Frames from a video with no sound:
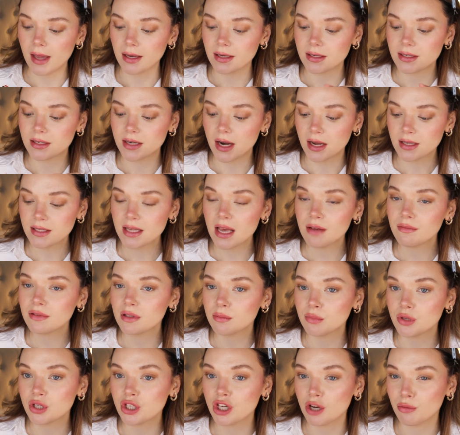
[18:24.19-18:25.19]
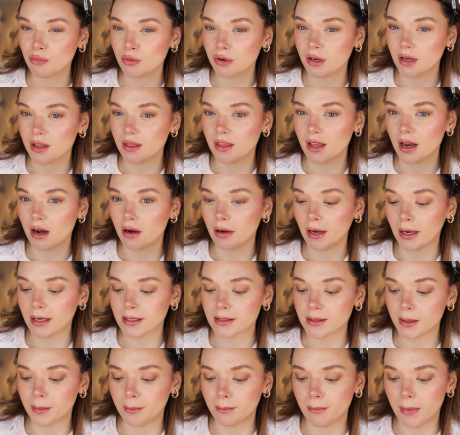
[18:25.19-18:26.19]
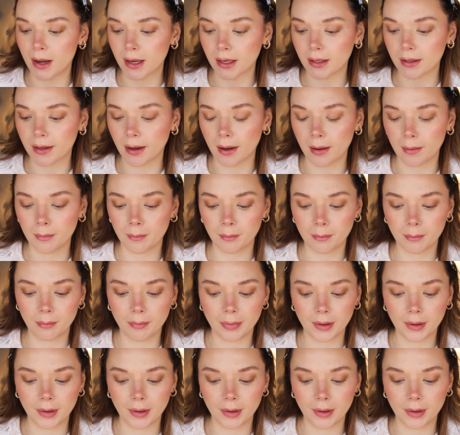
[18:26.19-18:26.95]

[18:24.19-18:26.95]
it does have some shimmer in there, like some mica,